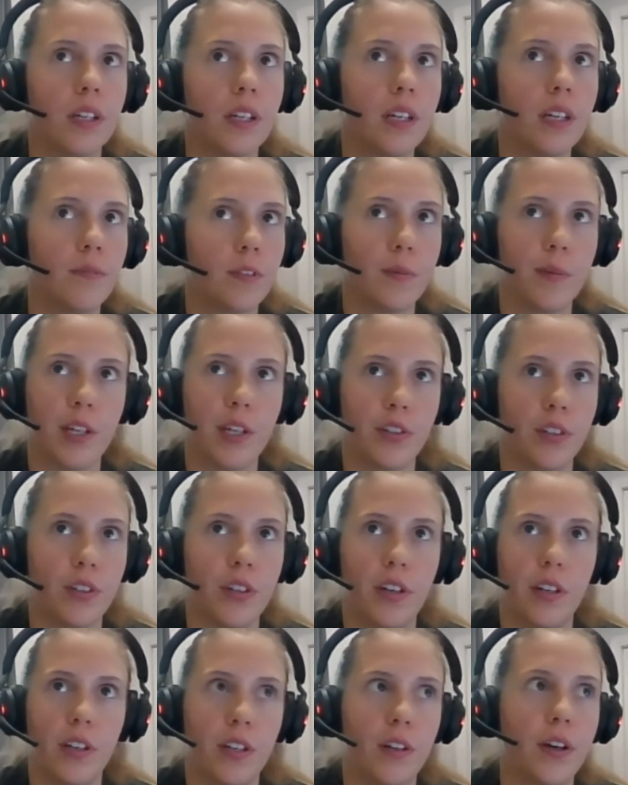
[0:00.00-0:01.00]
information
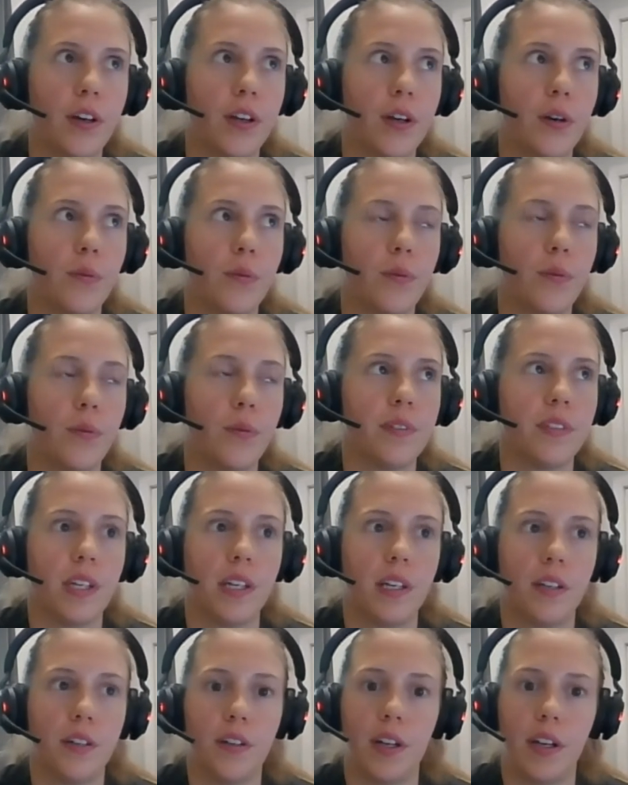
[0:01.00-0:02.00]
on it on our
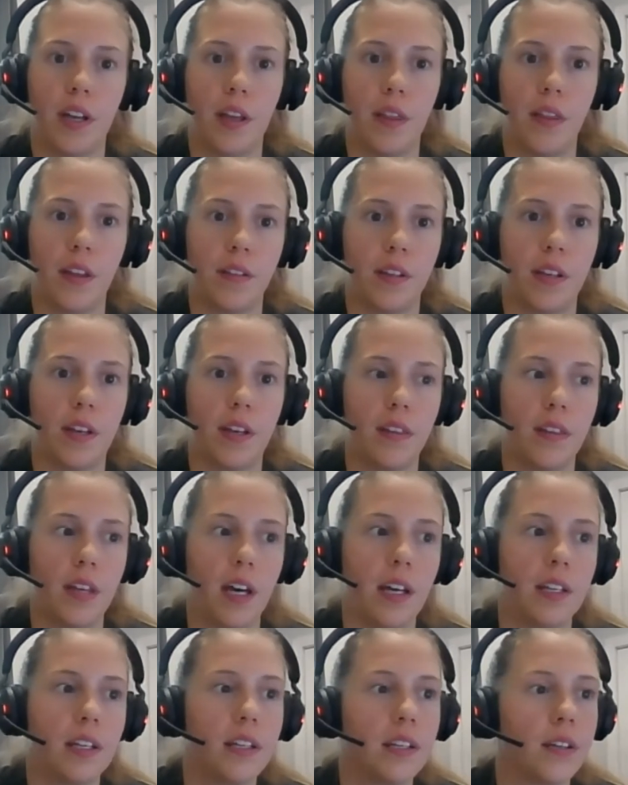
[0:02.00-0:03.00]
website or anything like
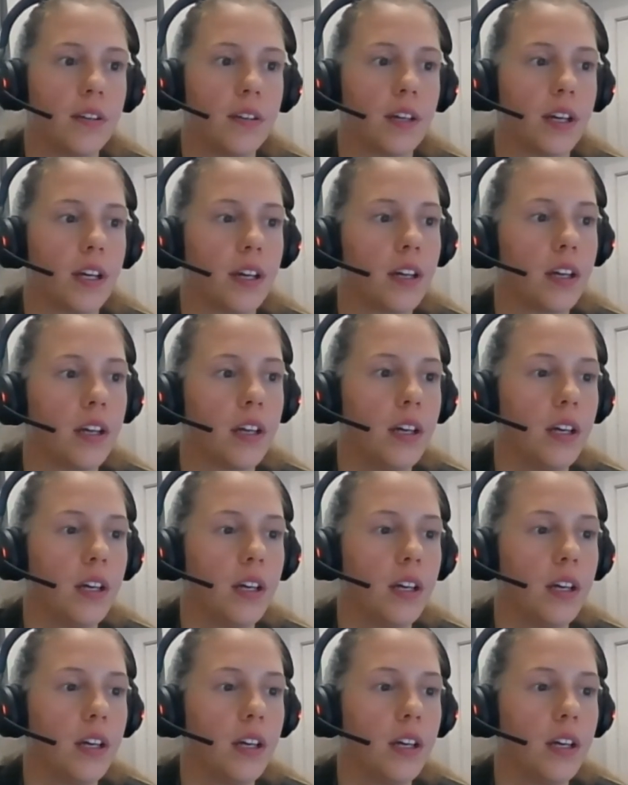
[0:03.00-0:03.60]
that either.